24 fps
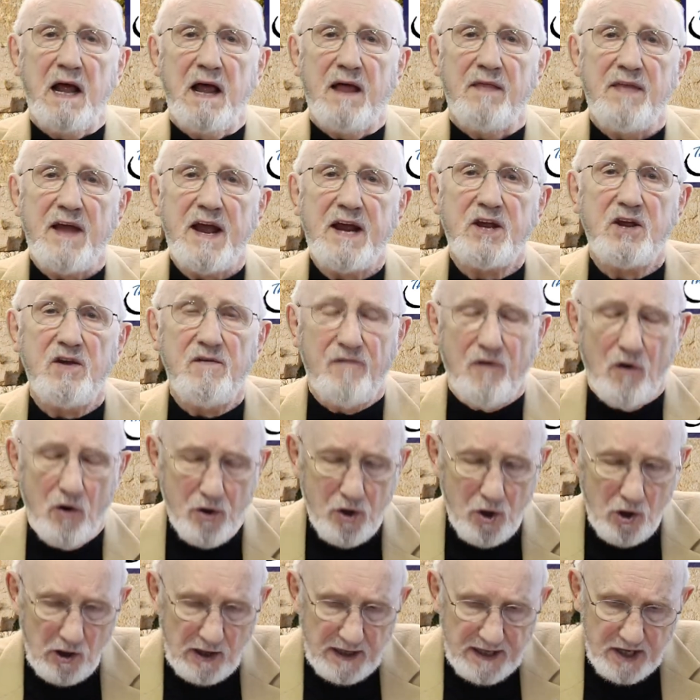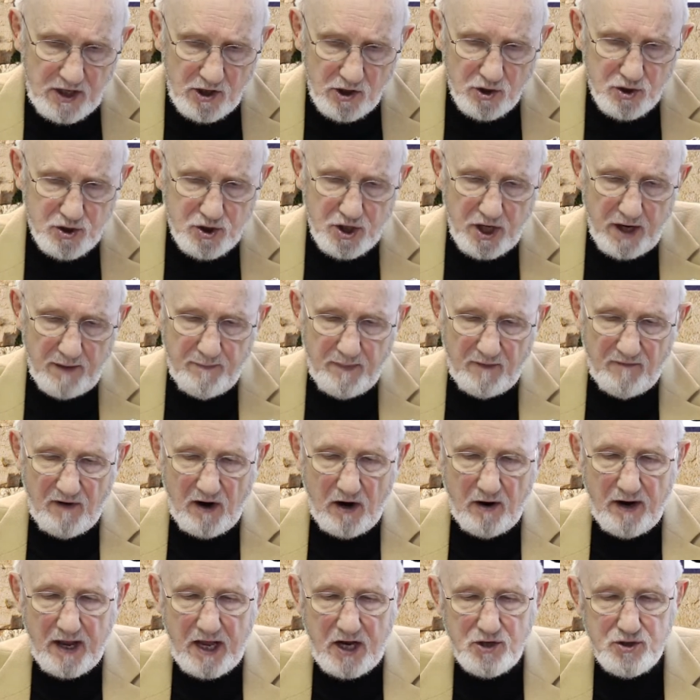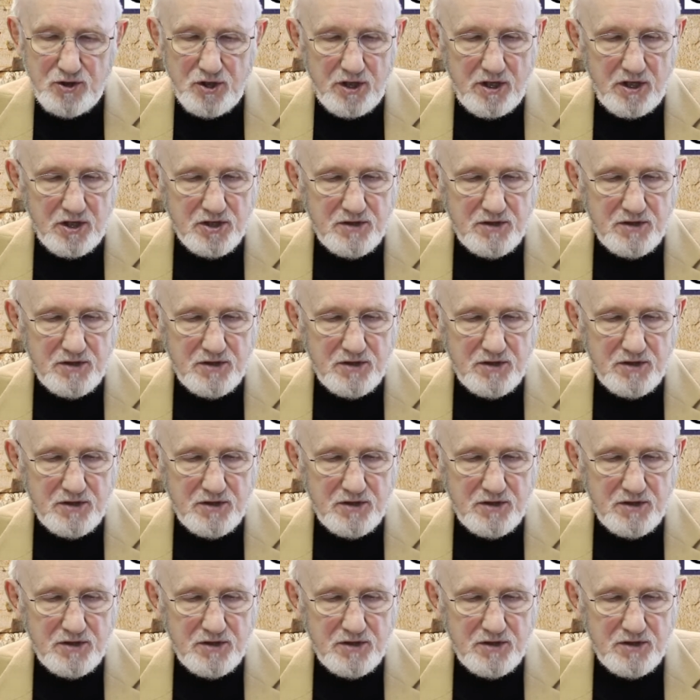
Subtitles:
thank you for your leadership of our nation,